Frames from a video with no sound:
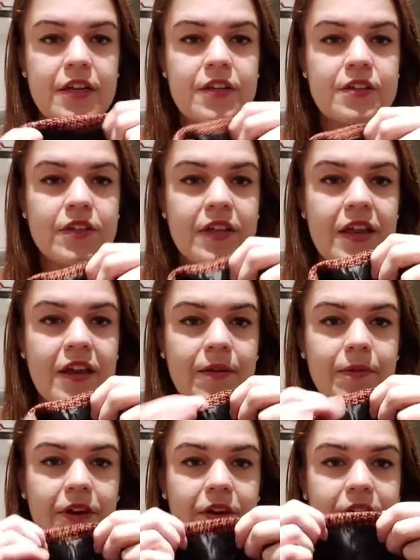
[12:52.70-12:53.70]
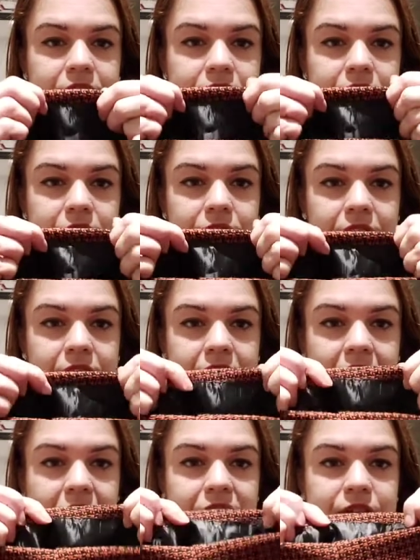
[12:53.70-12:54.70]
so then I'm going to
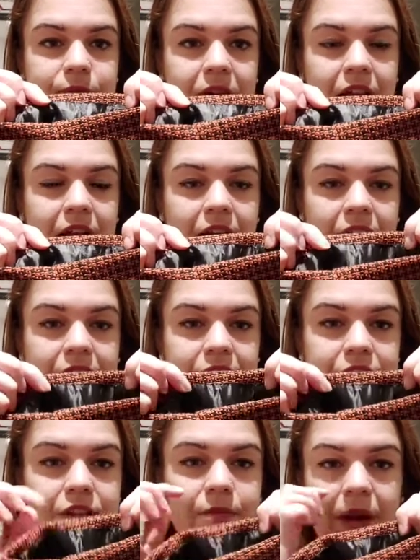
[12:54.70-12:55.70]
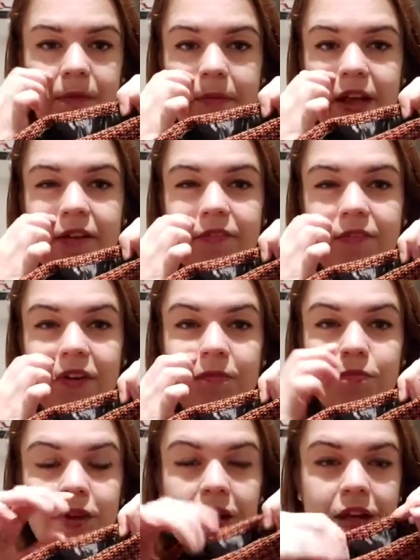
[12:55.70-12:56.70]
attach my lining to my main
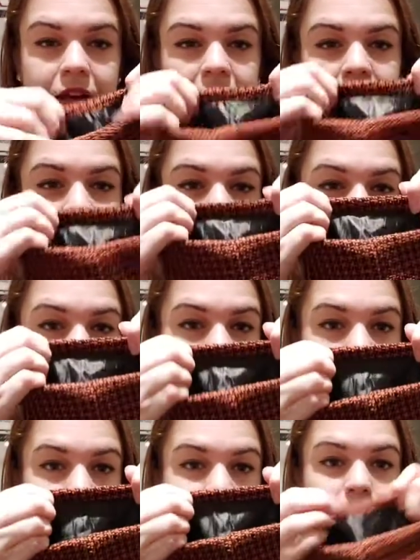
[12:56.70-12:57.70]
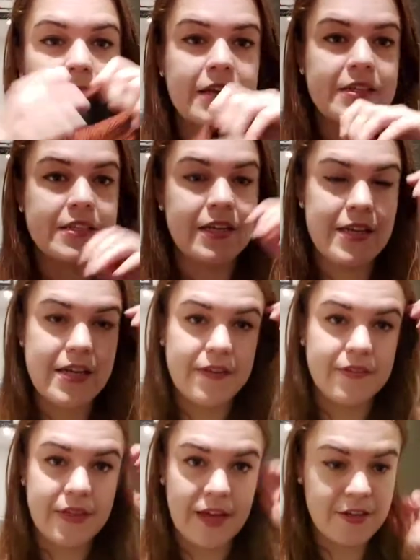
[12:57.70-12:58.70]
fabric and hem my
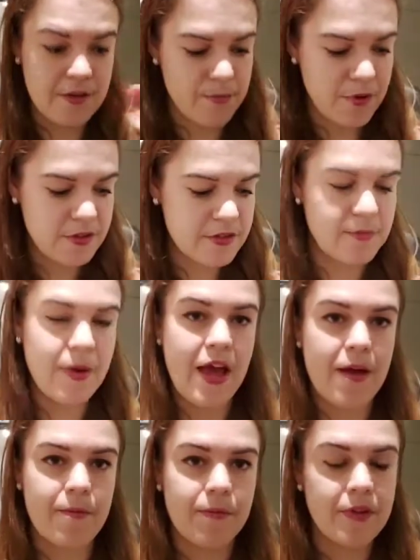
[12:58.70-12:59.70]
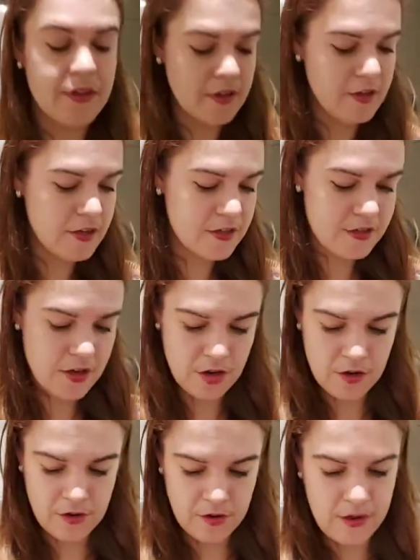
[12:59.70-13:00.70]
sleeves and the bottom hem.
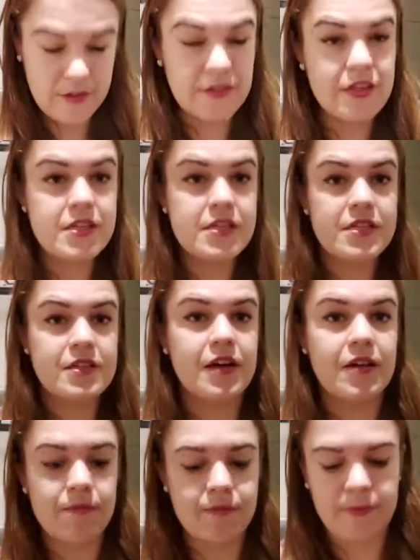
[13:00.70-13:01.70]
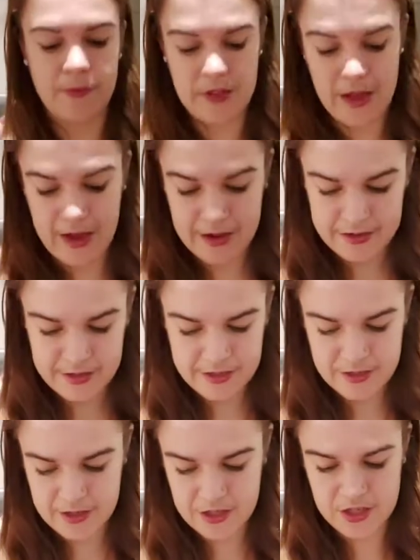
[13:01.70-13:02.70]
So this is done with hand
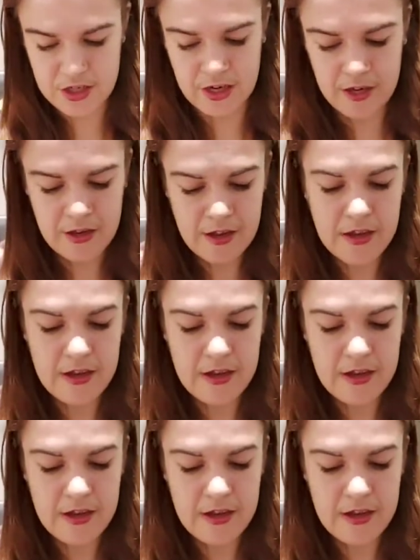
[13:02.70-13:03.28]
stitching,